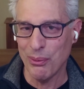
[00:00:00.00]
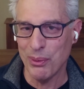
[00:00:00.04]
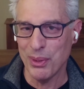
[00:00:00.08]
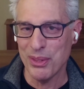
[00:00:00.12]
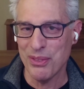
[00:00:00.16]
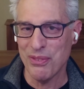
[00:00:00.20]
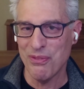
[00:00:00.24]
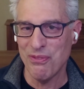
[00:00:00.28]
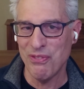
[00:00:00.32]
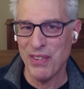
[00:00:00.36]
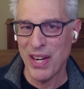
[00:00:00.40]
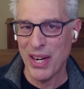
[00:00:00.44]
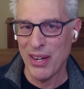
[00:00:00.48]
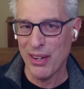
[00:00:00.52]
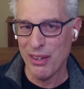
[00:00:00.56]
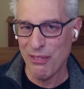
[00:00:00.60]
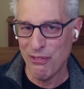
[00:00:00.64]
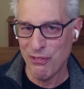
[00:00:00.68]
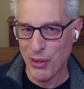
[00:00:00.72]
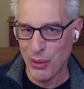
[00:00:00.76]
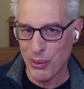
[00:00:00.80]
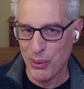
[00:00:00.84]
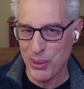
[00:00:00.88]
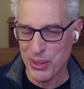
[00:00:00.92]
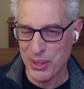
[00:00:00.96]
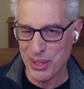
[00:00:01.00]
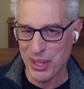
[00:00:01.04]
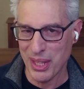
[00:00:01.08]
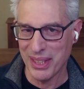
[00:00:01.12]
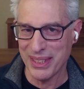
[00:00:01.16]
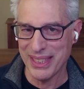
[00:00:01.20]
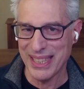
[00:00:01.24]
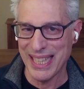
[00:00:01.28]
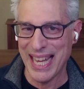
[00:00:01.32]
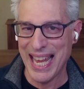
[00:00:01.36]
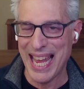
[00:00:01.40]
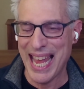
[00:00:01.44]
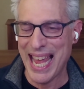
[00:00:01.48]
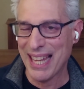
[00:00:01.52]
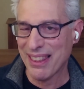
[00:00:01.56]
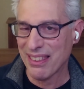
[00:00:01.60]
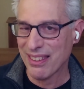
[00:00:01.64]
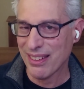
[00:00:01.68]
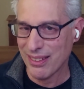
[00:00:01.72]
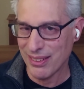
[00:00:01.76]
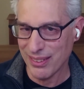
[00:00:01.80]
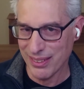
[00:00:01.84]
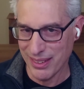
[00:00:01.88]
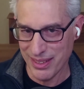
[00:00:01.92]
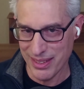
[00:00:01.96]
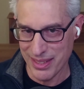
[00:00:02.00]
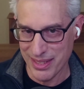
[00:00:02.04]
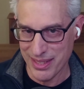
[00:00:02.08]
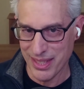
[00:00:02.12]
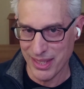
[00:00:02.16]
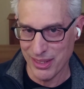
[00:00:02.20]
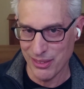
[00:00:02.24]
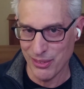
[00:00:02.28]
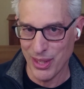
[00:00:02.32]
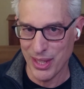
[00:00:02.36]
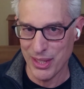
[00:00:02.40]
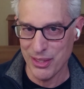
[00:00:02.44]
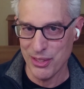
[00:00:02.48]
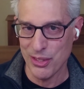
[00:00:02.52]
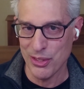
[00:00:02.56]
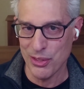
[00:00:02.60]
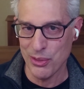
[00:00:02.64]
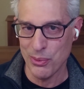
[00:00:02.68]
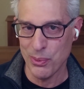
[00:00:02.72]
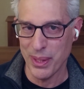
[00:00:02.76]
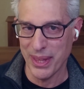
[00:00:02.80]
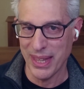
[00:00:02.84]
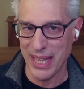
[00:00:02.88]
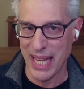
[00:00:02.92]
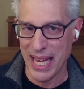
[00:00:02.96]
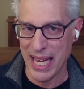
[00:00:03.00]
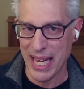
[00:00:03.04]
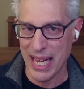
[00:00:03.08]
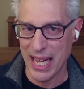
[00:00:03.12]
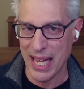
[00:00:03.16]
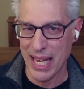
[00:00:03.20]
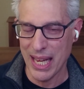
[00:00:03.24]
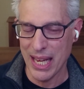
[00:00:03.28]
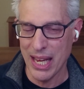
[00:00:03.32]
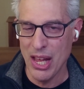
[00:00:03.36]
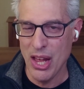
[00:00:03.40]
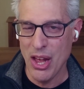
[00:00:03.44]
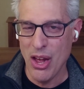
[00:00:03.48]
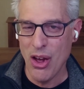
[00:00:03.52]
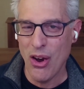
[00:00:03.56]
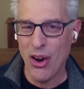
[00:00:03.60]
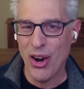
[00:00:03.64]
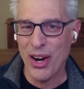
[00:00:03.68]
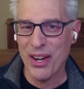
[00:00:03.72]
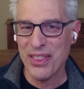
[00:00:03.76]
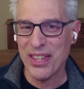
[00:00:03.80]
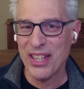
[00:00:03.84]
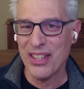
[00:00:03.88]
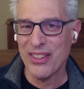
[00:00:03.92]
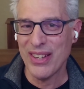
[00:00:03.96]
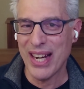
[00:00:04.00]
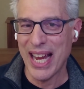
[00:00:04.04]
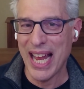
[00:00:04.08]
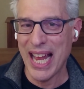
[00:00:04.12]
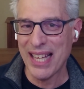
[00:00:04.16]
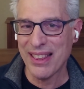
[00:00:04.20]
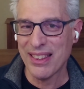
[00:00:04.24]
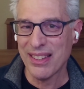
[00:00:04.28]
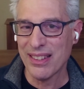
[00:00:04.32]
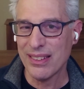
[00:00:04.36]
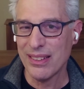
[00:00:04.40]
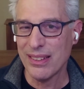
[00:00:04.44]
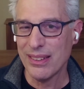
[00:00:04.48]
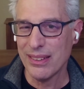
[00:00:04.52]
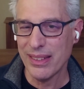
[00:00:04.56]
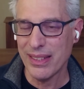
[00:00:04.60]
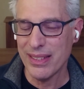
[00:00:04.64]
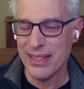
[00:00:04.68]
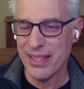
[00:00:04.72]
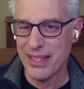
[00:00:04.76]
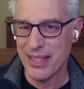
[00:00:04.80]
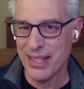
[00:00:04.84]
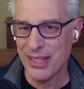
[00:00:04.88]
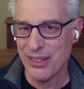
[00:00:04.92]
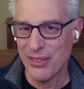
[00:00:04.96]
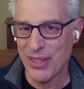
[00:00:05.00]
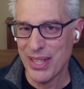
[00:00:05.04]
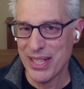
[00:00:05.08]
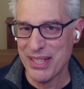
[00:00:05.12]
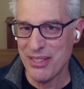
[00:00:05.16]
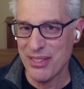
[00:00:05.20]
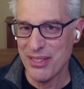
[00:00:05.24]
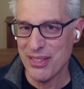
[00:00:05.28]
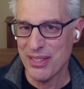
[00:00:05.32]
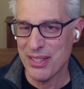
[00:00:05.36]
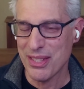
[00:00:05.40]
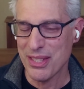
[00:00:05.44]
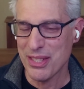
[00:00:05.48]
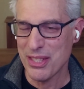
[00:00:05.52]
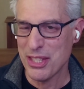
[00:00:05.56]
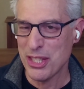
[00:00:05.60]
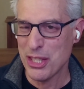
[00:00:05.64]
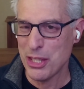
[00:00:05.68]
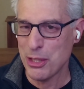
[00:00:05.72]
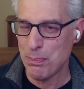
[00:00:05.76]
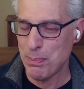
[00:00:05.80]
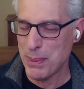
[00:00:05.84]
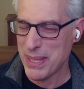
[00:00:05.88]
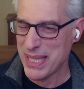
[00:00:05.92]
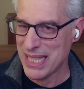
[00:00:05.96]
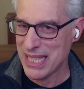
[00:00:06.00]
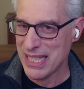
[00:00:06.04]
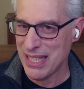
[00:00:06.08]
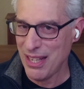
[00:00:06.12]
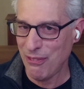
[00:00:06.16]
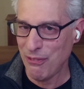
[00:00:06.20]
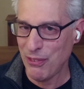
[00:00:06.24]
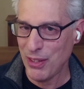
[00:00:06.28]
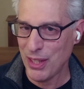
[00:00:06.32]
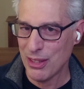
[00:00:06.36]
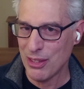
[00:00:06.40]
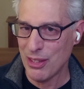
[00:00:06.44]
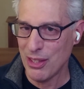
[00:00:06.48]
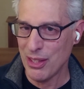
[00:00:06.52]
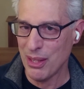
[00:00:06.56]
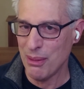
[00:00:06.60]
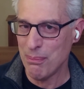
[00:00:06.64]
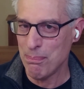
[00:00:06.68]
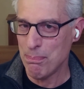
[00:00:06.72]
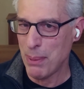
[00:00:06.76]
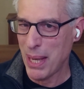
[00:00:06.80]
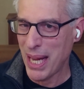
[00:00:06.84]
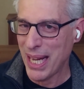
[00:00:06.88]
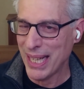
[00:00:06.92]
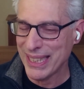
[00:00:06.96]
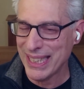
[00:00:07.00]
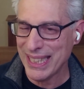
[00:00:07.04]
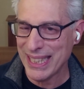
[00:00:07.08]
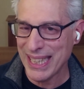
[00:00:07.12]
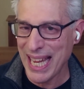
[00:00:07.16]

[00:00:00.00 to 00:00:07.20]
was very focused on ethical considerations with AI. Are there ethical considerations specific to embodied